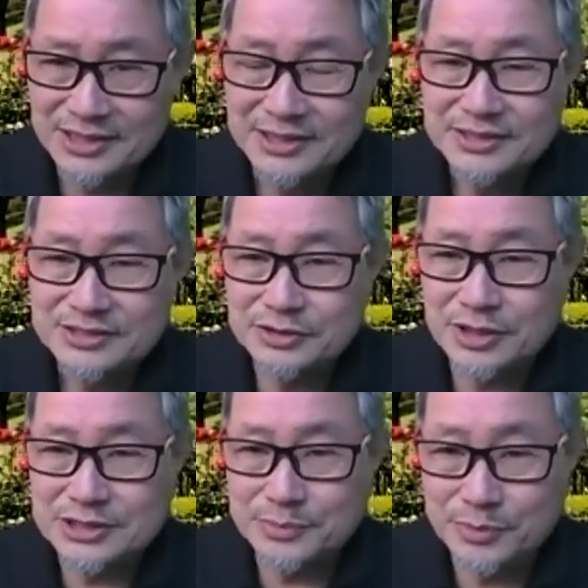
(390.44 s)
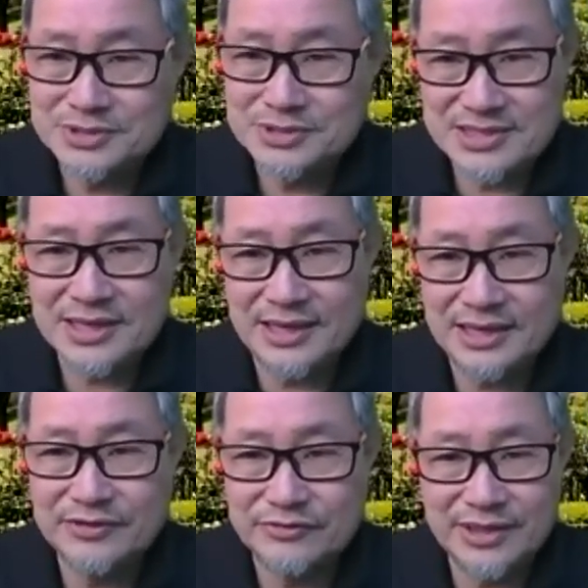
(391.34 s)
So I suppose there's that
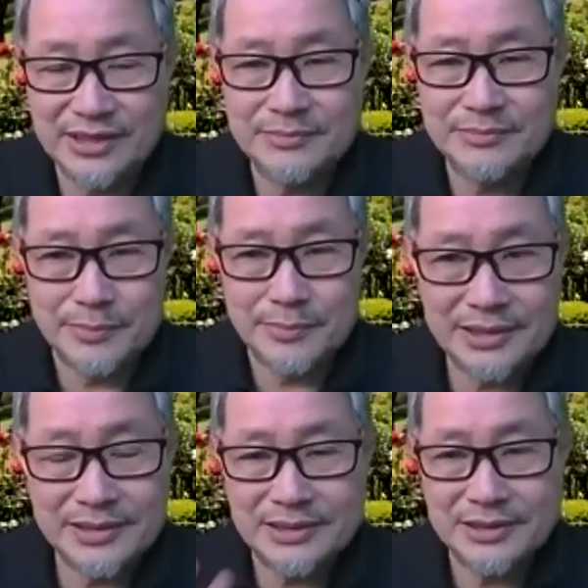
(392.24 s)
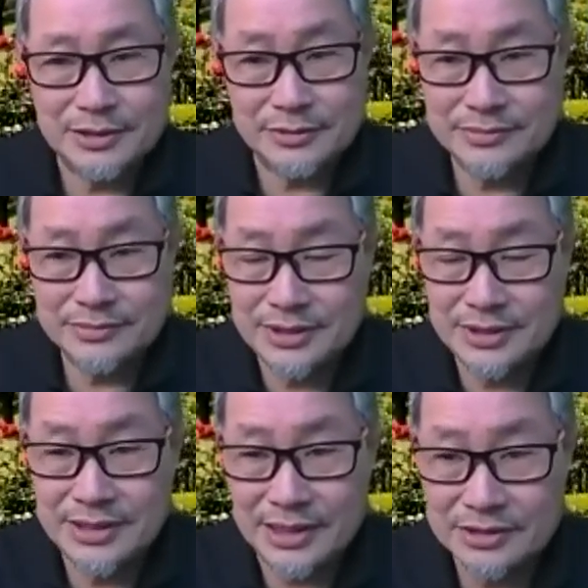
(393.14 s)
kind of thing in my mind that you know the
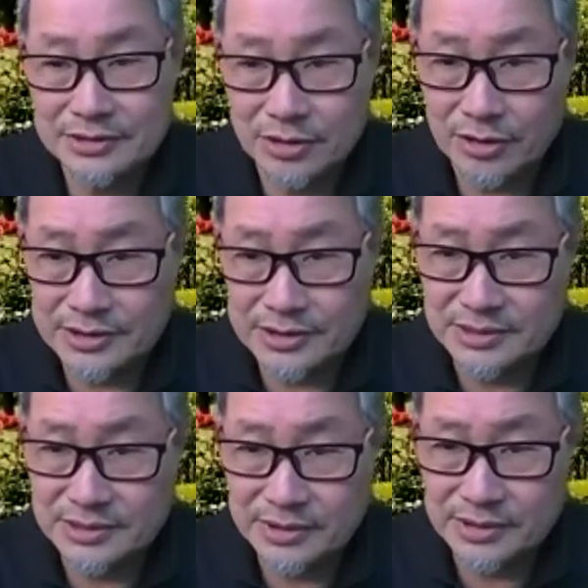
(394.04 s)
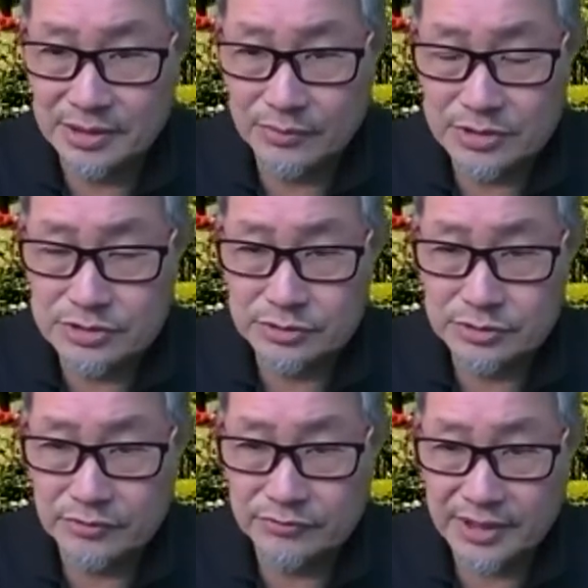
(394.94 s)
the underdog is somebody that we should
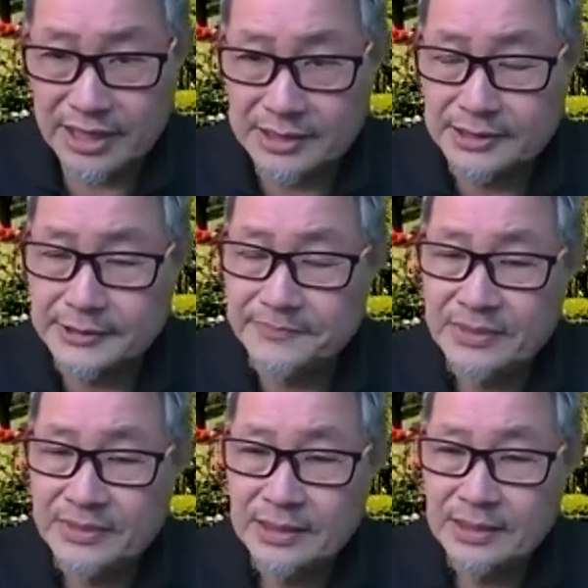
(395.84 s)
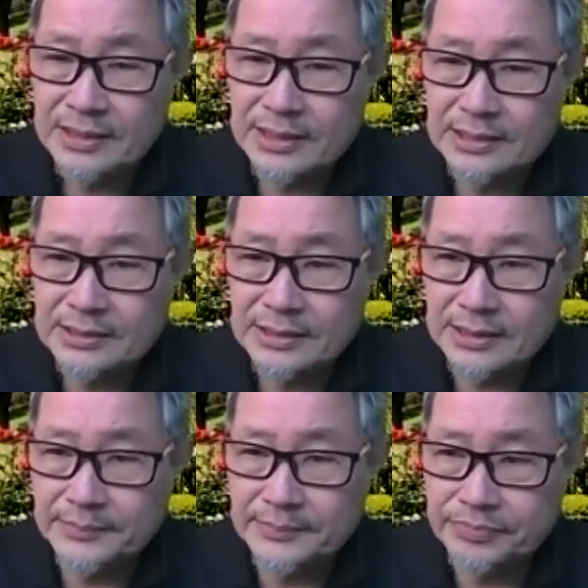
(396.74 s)
not forget. You know. And
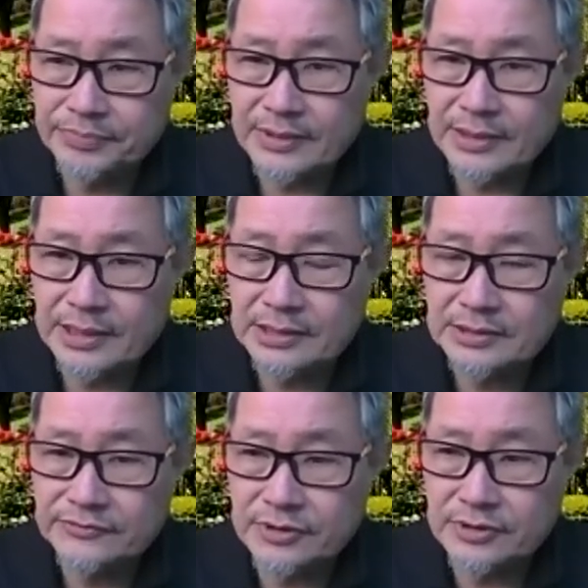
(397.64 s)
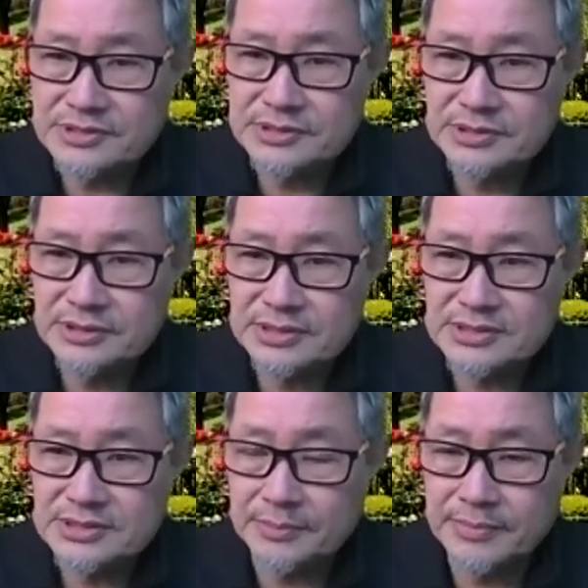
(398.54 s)
um, and of course, this
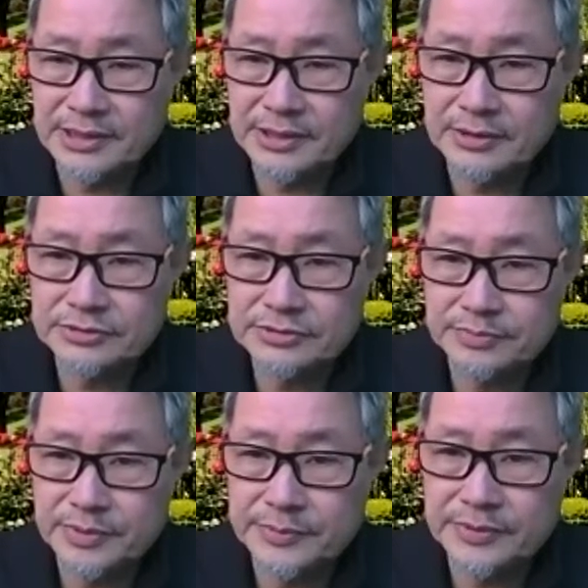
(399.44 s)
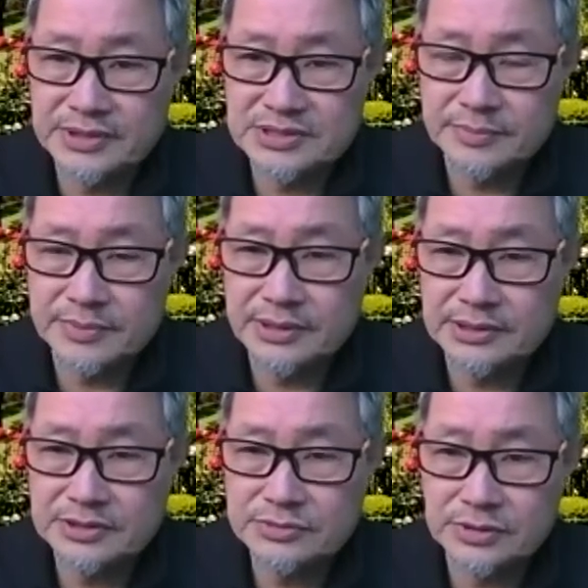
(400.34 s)
stumbling onto people with
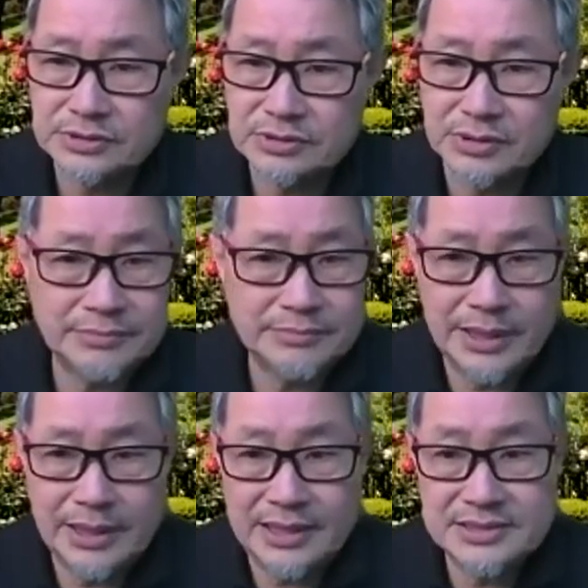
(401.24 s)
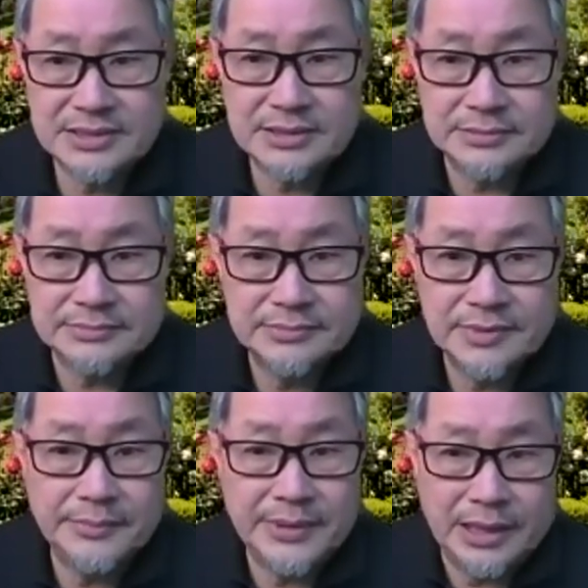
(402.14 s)
disabilities was quite by accident.
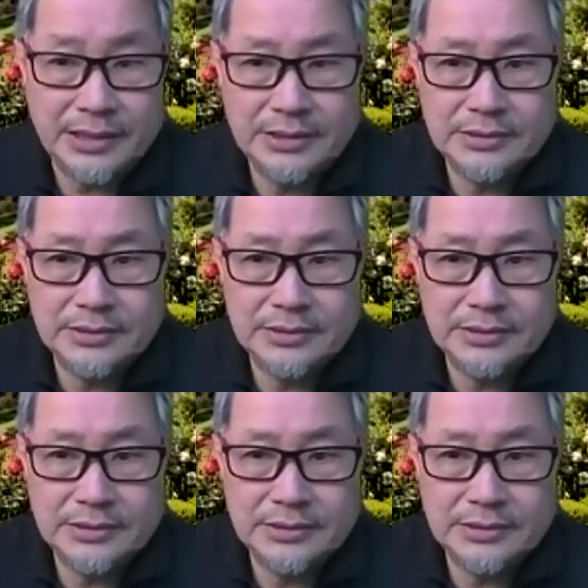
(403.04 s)
I mean, I